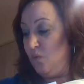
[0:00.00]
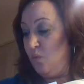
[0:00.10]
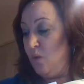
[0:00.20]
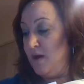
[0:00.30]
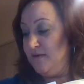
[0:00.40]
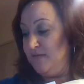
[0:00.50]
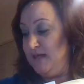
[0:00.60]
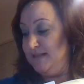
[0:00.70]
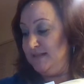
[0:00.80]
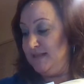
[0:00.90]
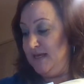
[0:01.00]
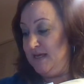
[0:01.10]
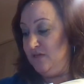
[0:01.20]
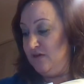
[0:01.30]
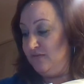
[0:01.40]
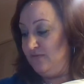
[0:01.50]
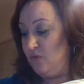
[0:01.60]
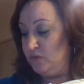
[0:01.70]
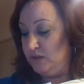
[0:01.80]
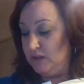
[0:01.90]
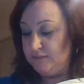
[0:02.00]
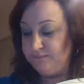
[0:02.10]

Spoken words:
one of these in their folder.